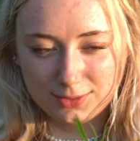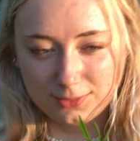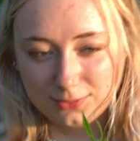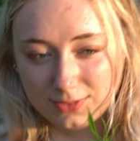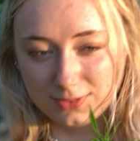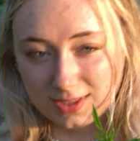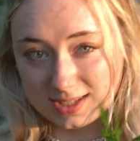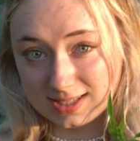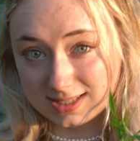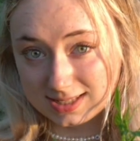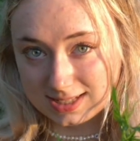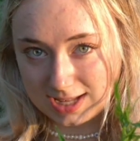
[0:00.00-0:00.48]
of
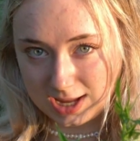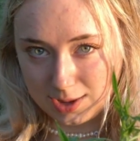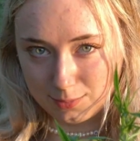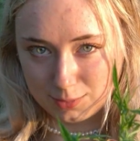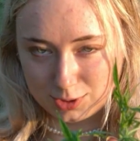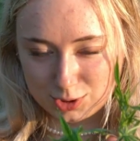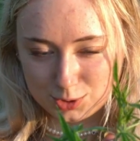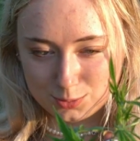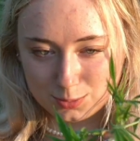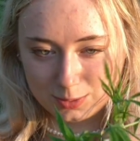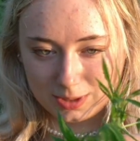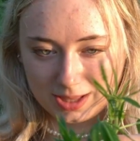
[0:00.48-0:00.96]
this
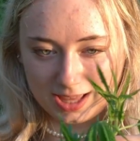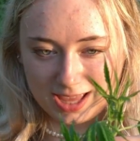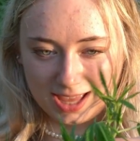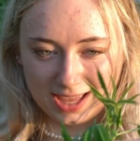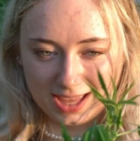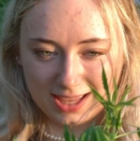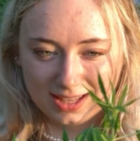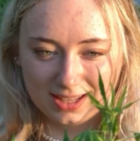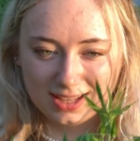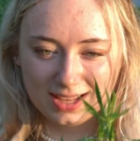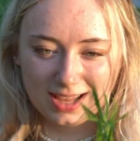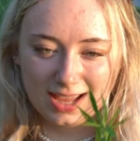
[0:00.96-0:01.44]
damaged
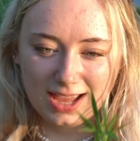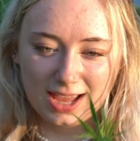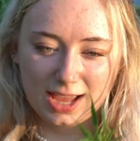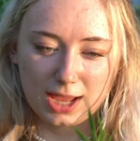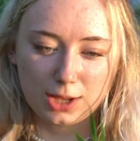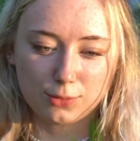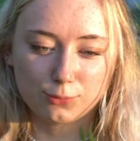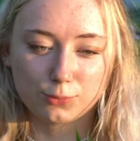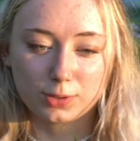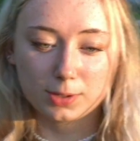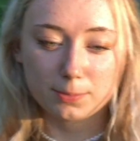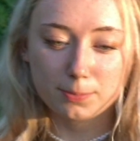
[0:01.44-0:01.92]
plant
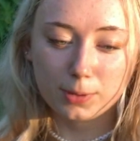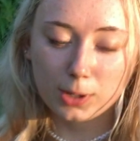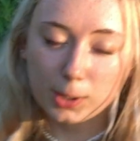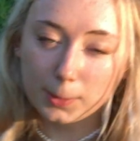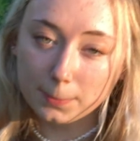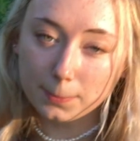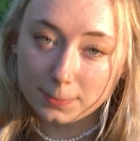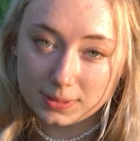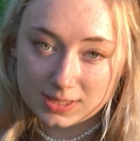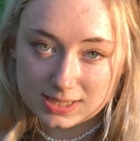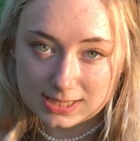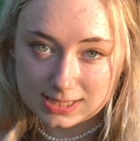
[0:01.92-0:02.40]
and
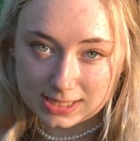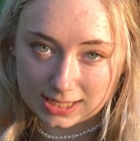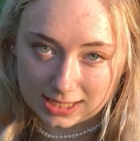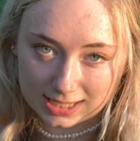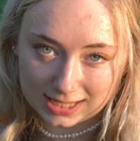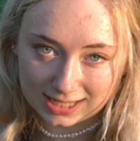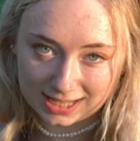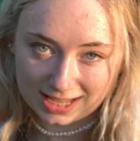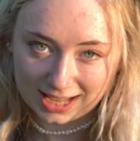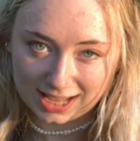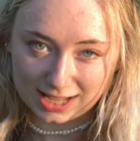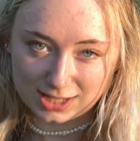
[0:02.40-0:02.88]
repurpose
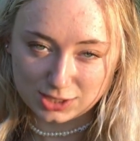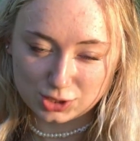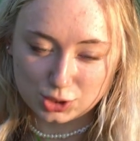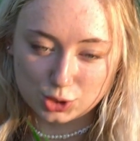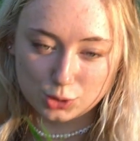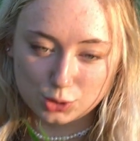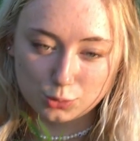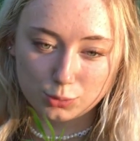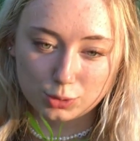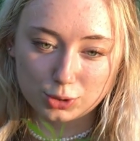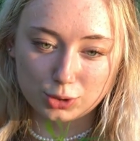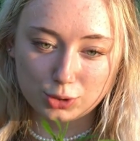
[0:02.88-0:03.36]
it
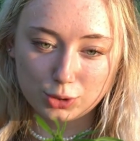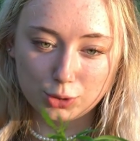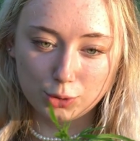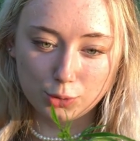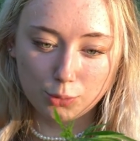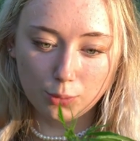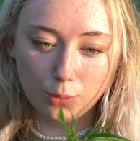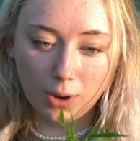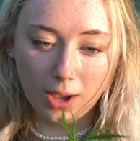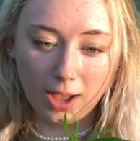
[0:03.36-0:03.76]
into a new,